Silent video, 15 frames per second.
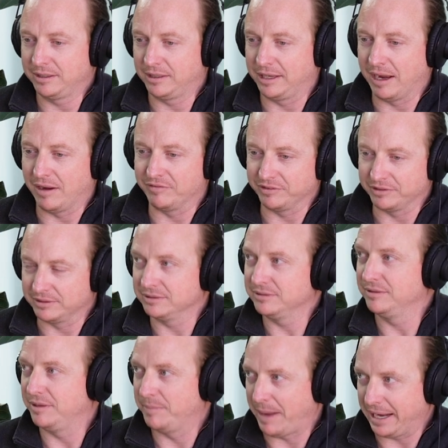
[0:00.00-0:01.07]
govern
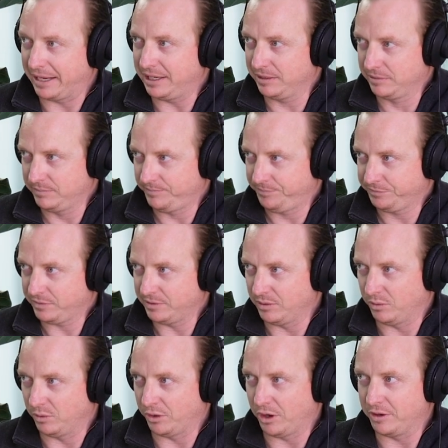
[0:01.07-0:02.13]
banking,
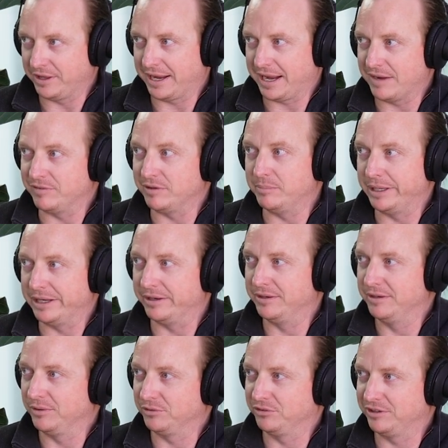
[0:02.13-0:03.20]
although they have admitted
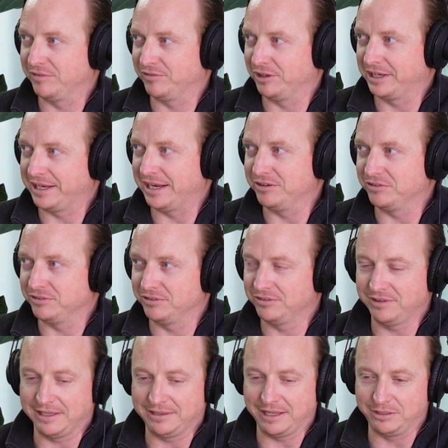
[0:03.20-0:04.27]
on several occasions
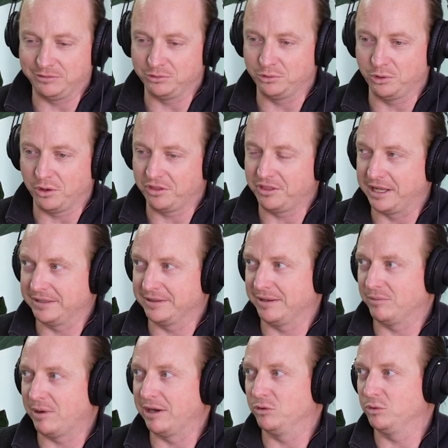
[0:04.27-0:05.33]
that they do not think that
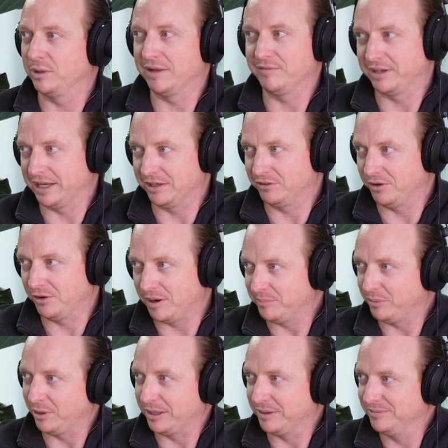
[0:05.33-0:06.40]
rates will ever get to
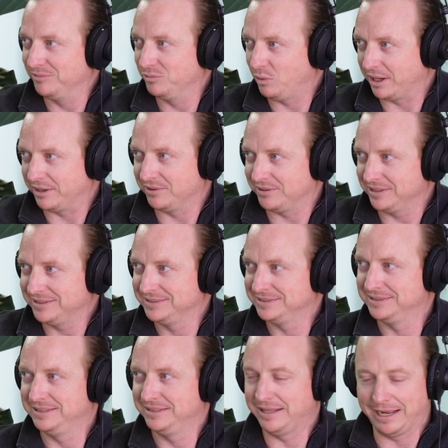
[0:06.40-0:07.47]
9.19,
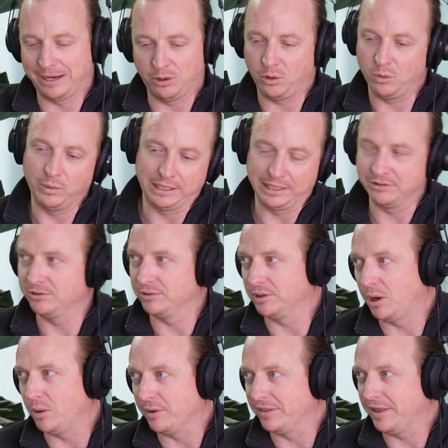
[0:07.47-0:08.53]
they are not willing to
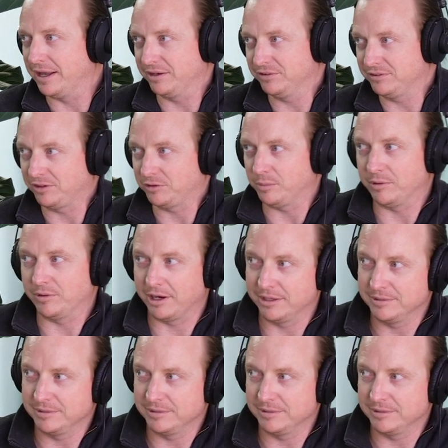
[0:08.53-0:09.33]
lower that assessment rate.